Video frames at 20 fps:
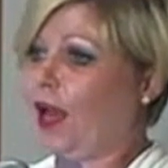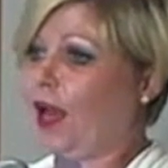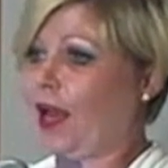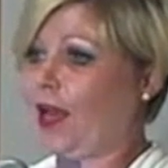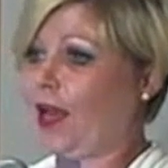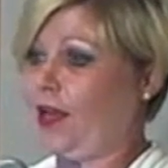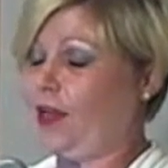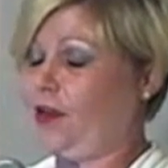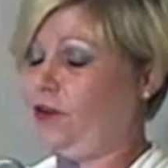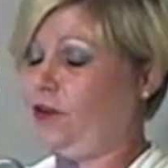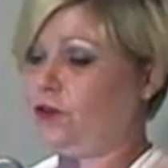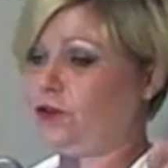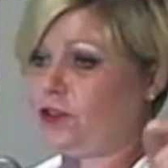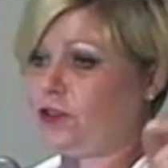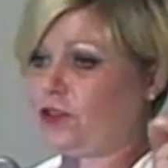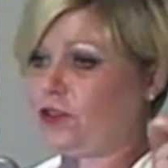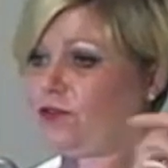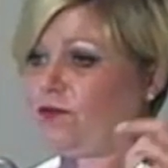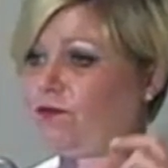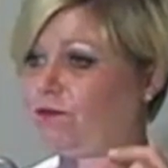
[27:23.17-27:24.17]
and you
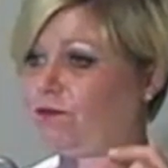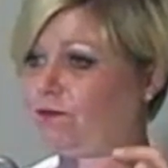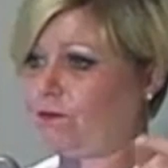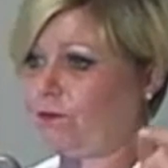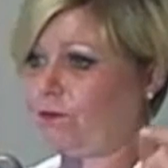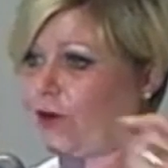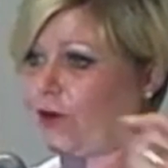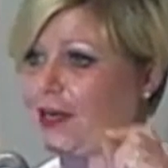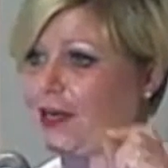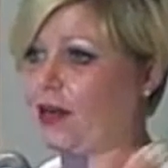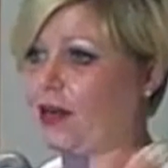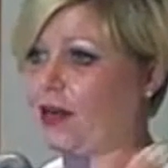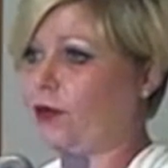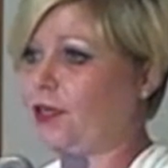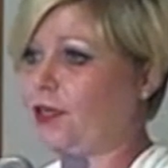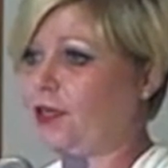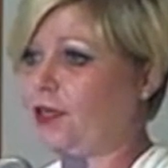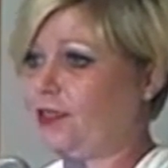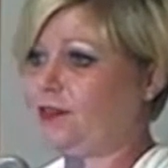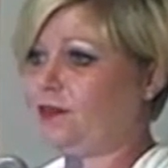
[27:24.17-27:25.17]
just find out
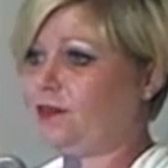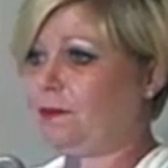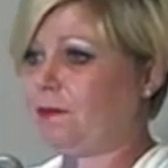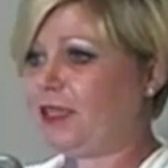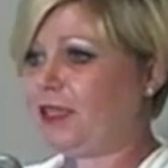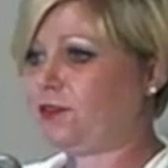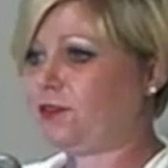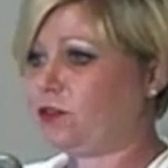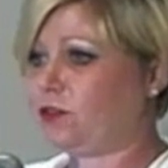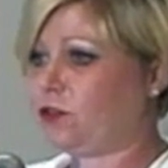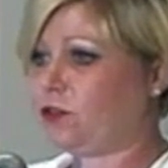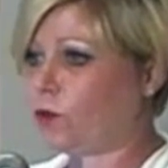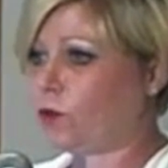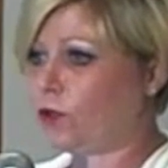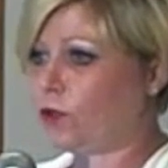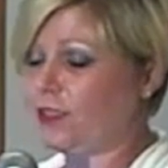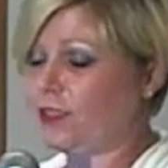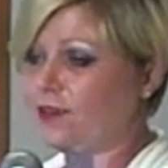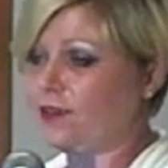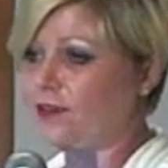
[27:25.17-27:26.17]
where it is based on the
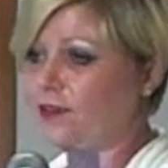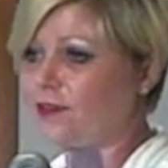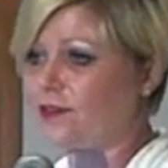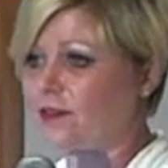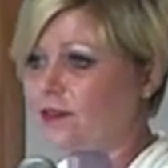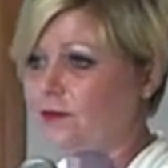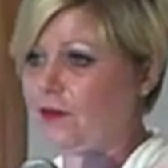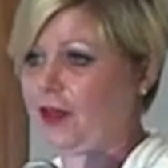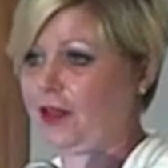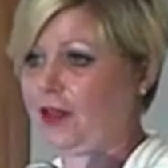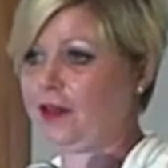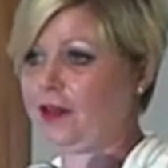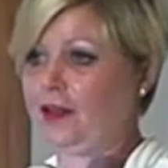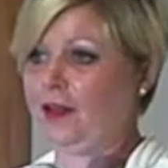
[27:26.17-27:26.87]
coordinate system that